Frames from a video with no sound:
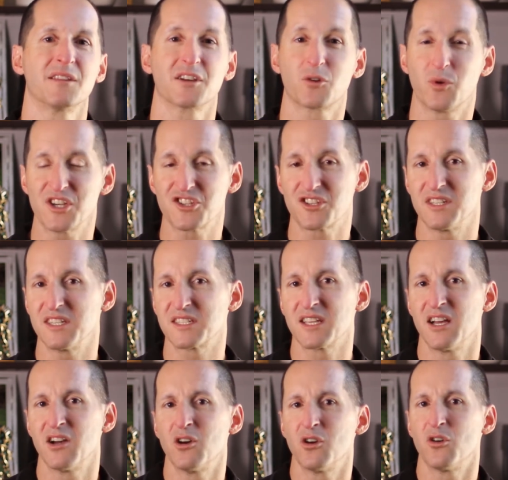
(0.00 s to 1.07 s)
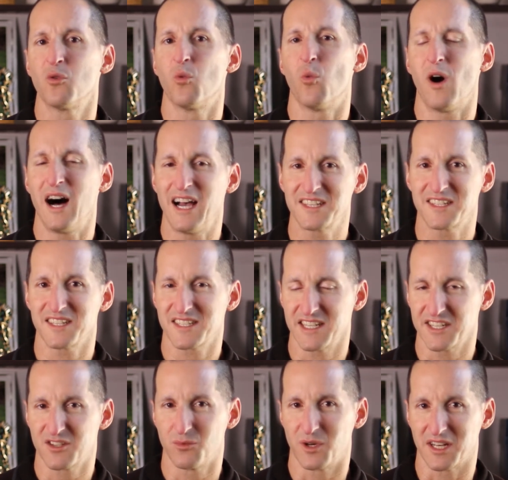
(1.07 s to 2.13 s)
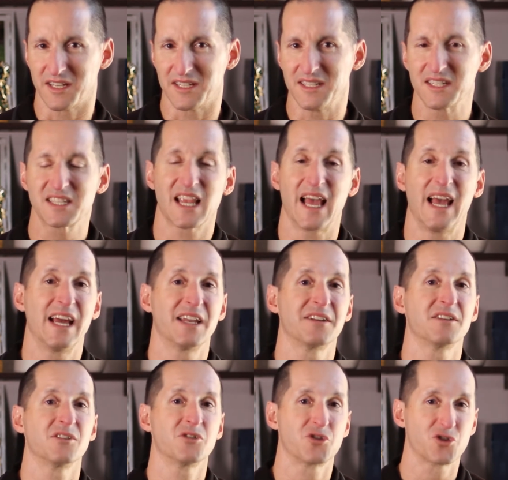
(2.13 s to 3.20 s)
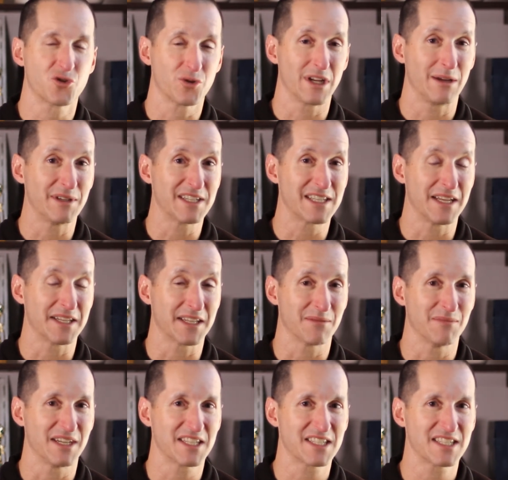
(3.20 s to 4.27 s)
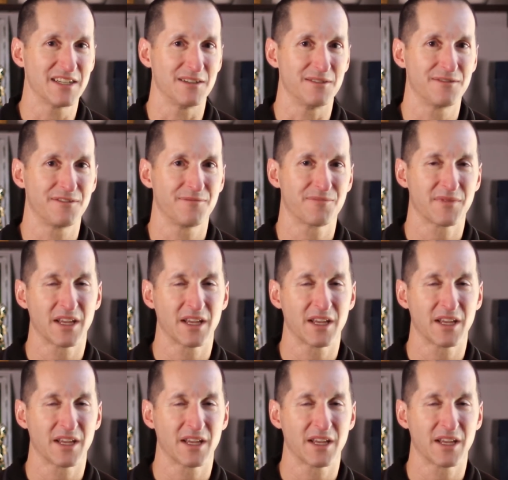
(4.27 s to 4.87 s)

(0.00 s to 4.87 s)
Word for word: The question is, why is it set to what it is, and should I be setting it myself?